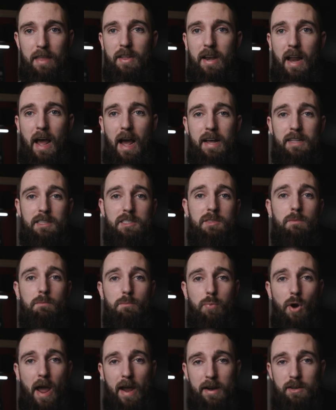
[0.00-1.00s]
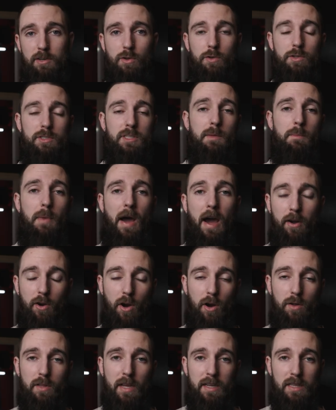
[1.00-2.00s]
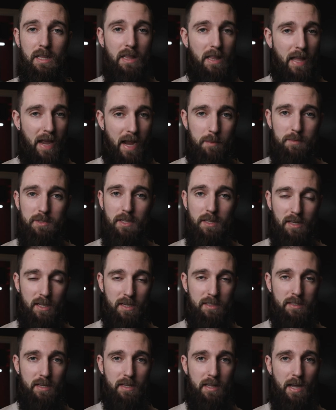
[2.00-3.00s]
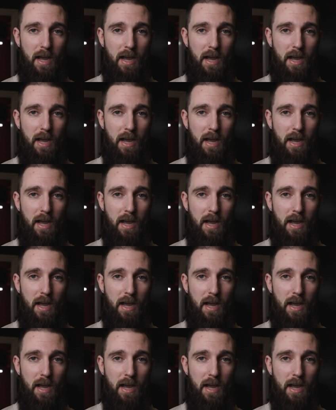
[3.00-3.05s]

and then add some practicals in the background like the lamps and things like